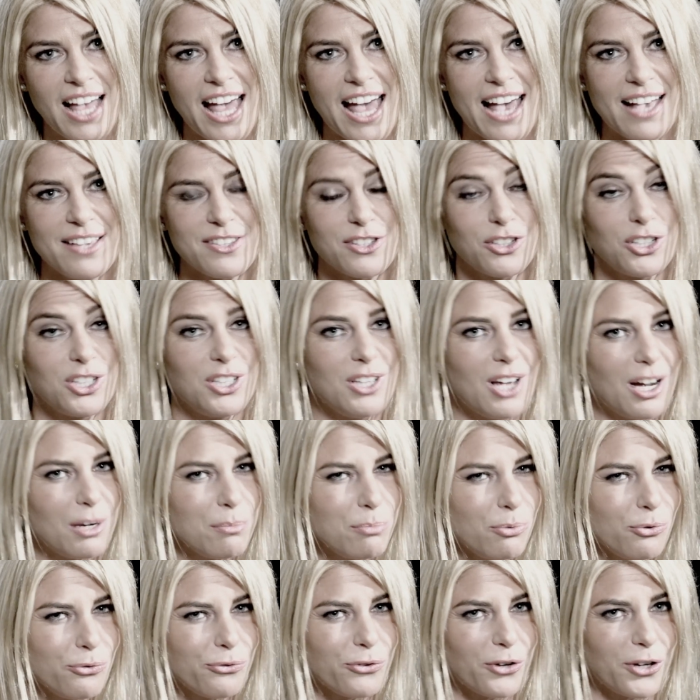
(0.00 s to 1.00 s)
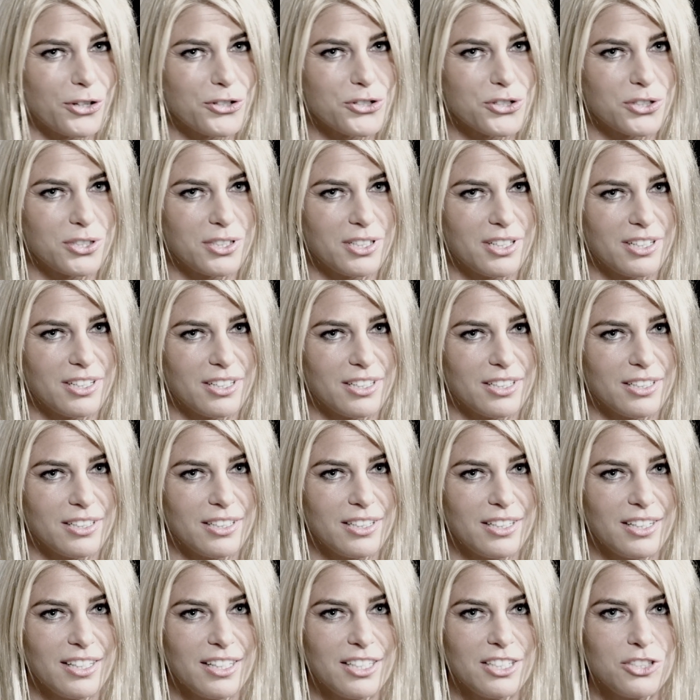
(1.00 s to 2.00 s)
as a young professional
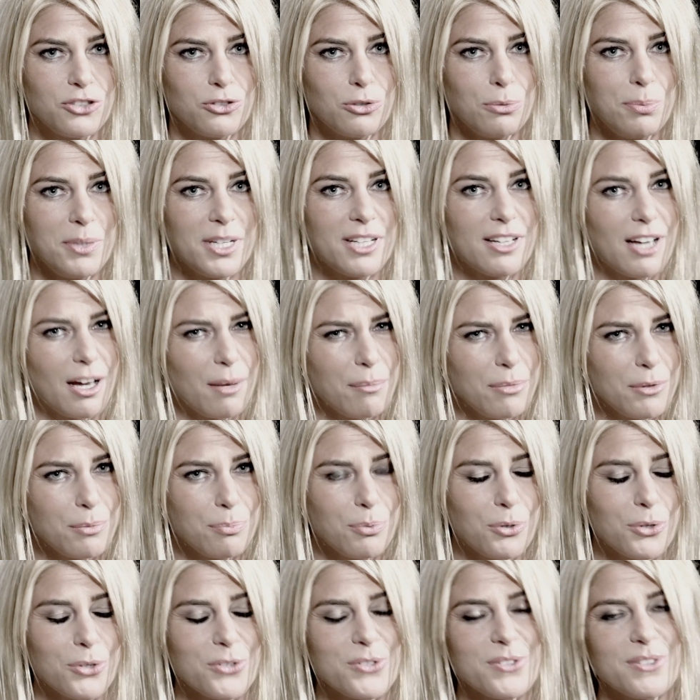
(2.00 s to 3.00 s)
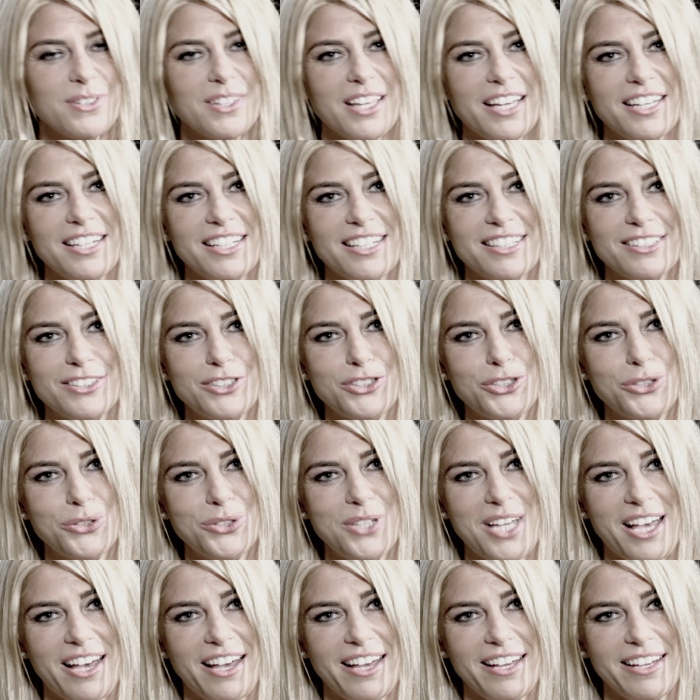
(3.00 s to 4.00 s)
to become the person that he is
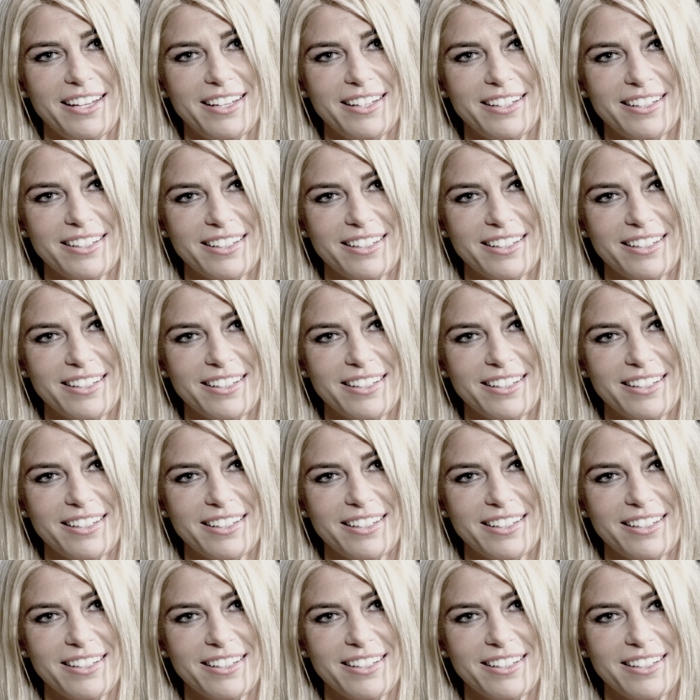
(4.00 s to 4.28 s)
today.